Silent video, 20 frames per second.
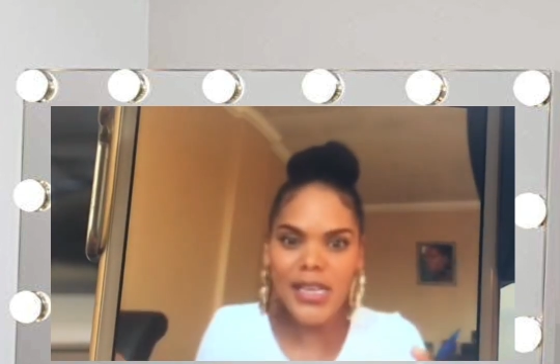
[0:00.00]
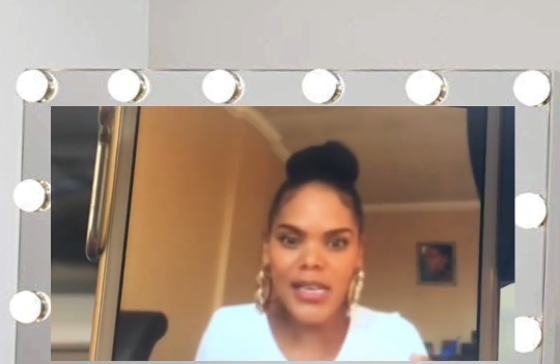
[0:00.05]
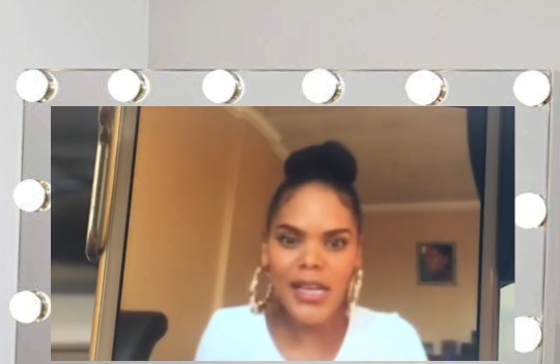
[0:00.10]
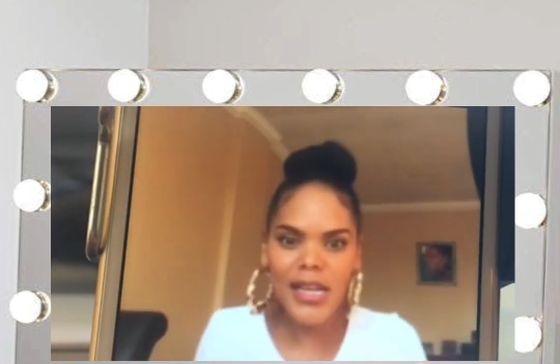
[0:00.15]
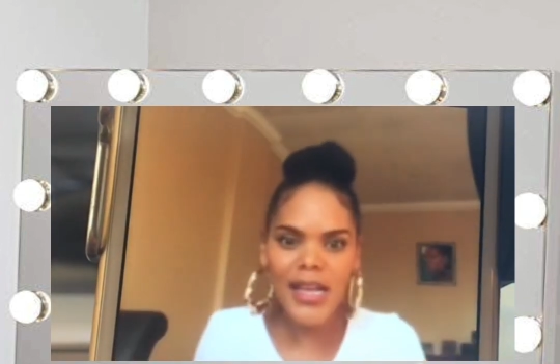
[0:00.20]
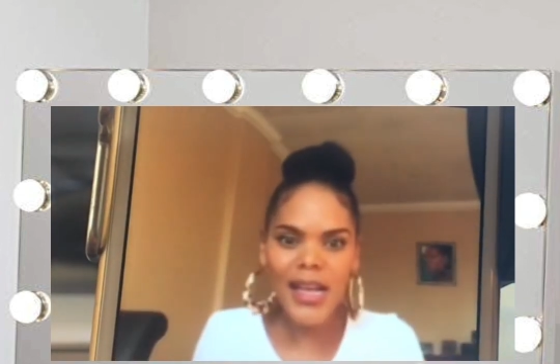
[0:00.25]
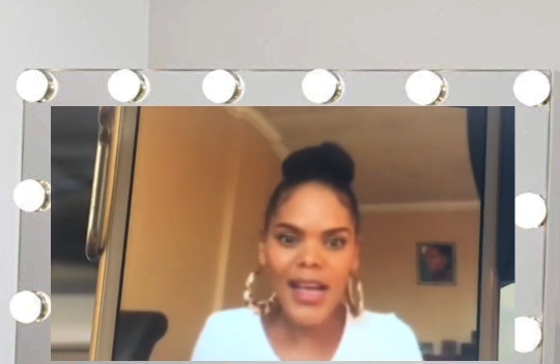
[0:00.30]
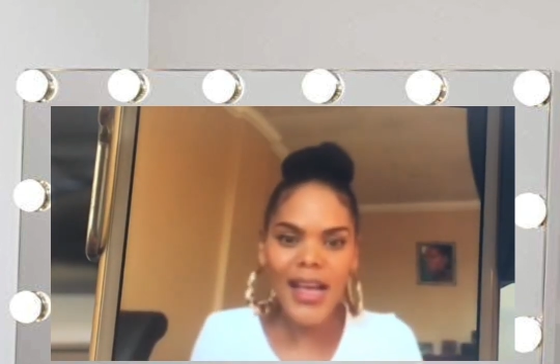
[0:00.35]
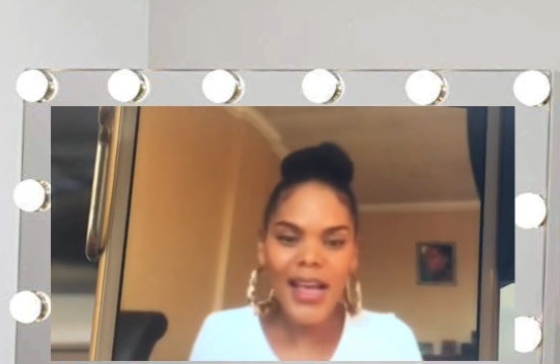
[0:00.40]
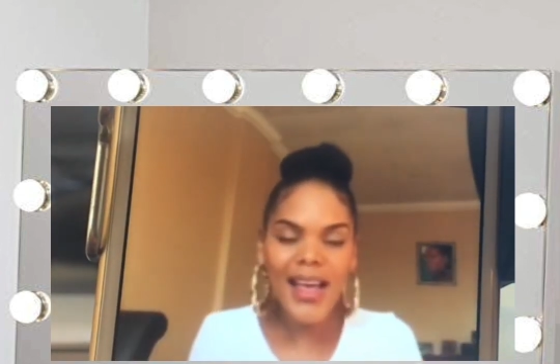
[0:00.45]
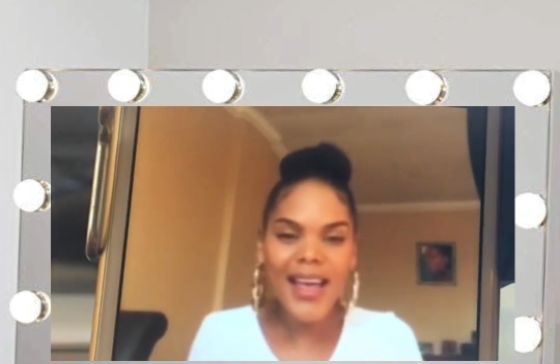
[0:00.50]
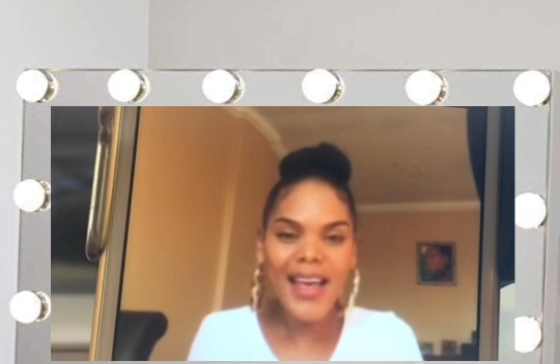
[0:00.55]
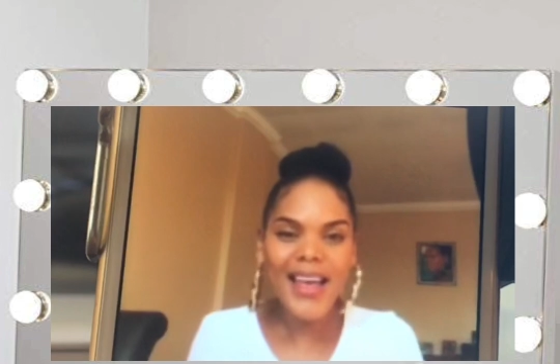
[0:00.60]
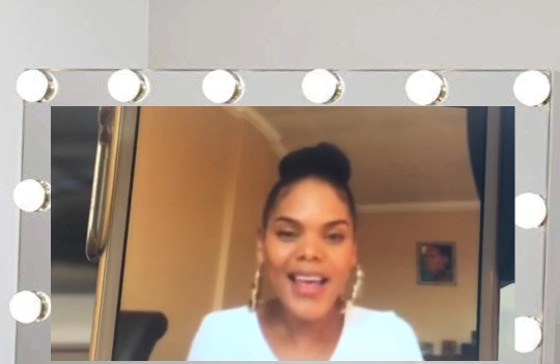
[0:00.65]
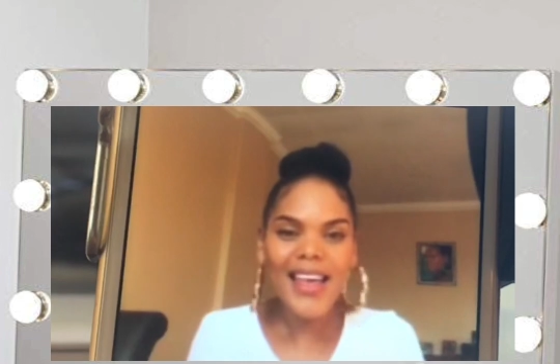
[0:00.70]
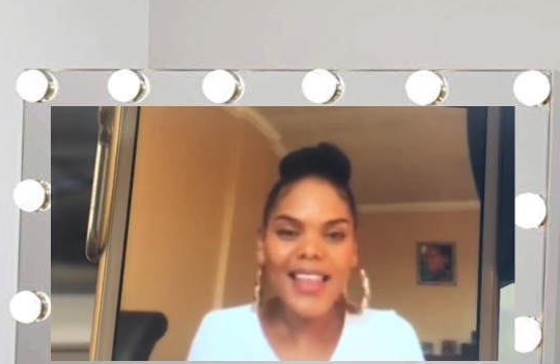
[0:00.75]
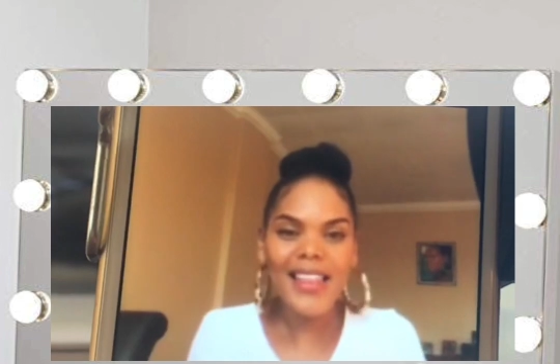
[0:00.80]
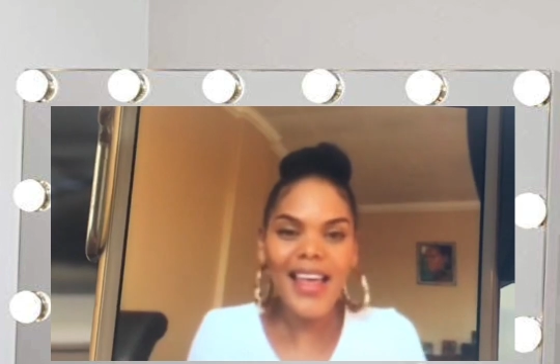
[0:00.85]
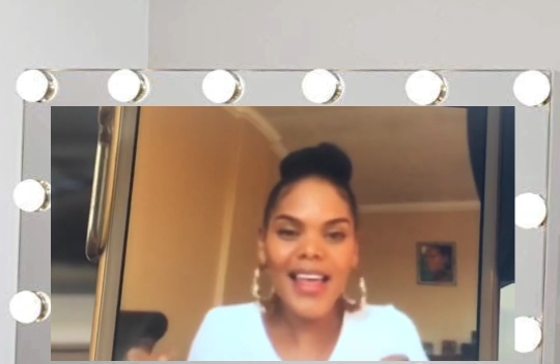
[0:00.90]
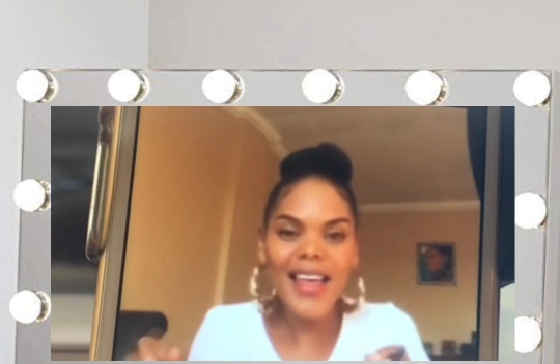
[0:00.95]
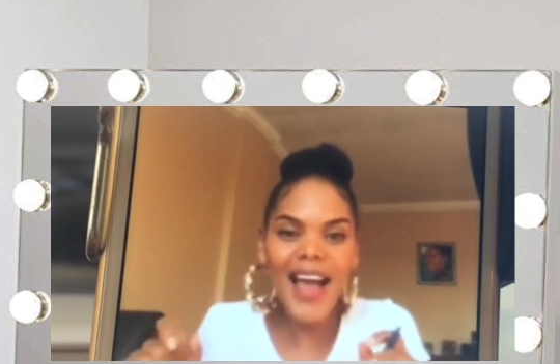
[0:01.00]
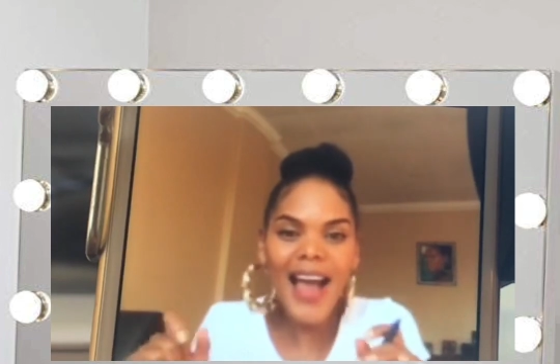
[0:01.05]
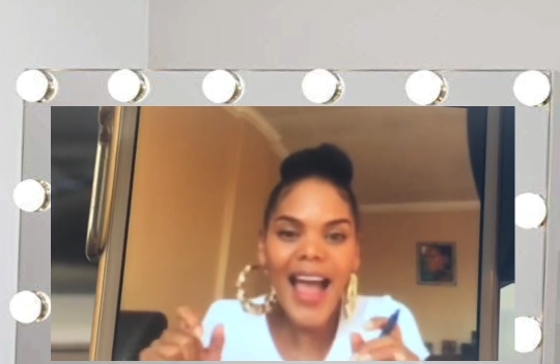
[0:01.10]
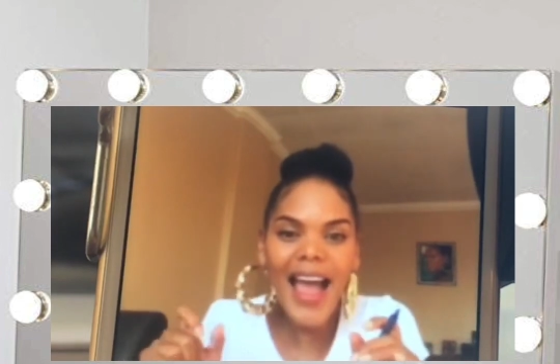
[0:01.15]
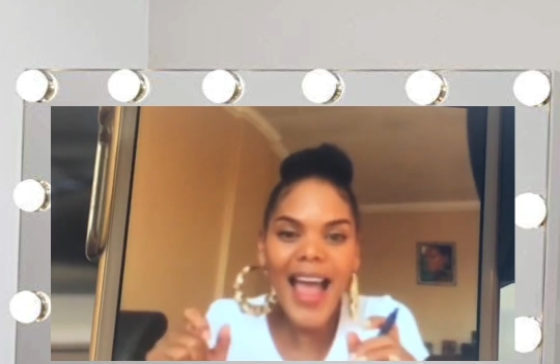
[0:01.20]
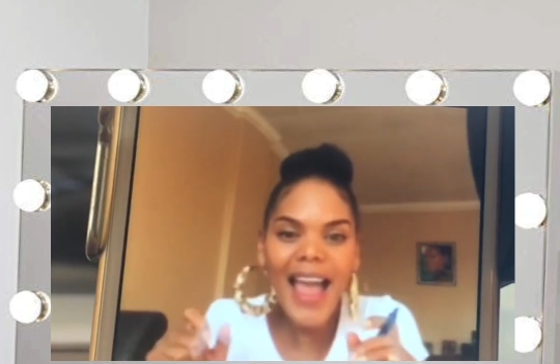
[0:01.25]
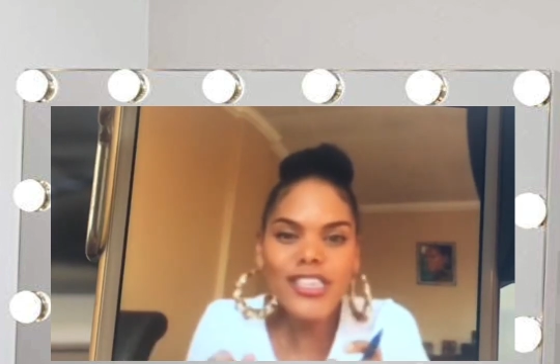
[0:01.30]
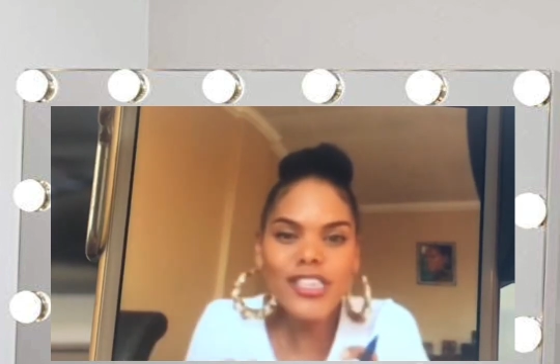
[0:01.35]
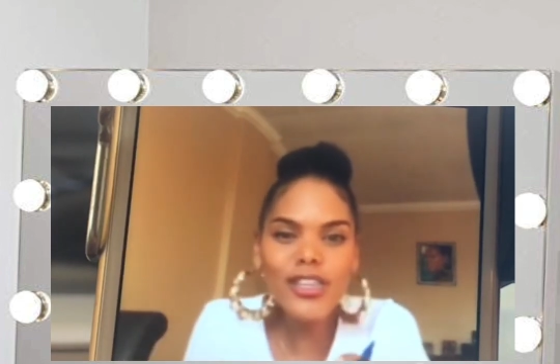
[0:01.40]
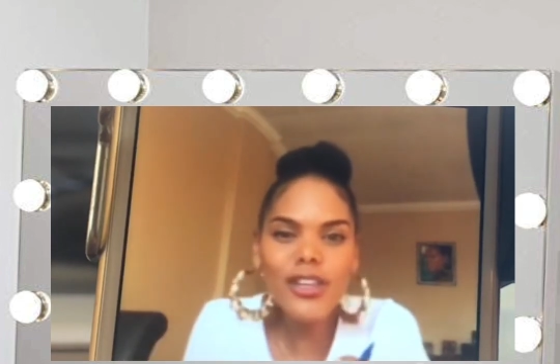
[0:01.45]
They are
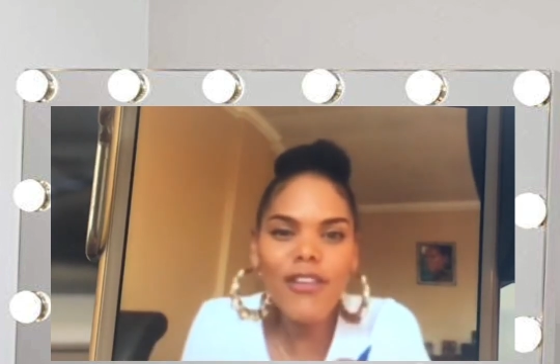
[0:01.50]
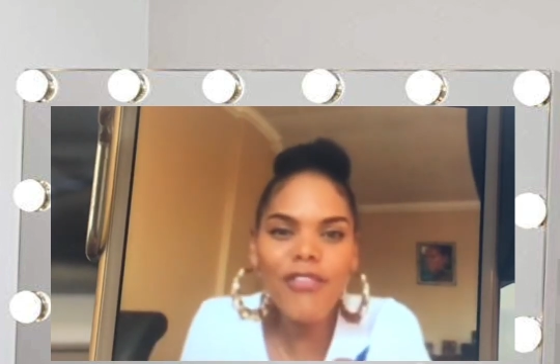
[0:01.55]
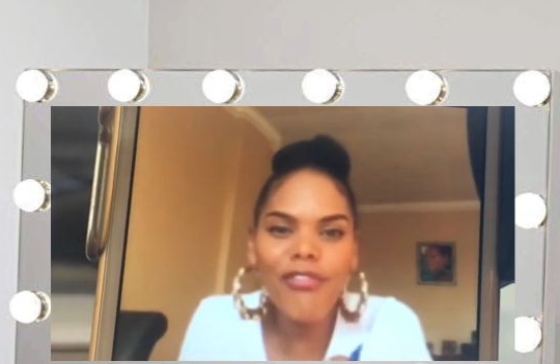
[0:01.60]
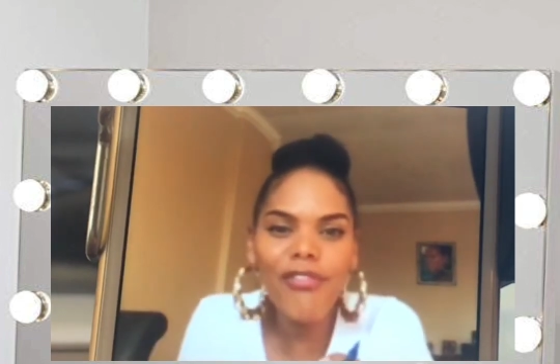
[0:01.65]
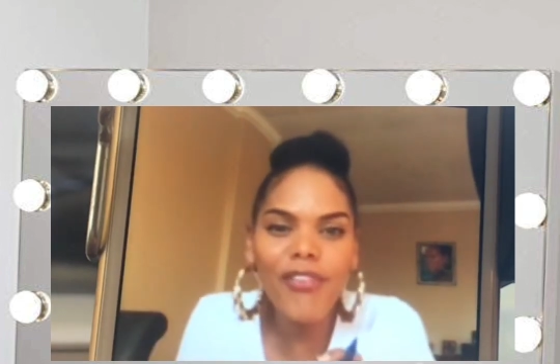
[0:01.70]
actually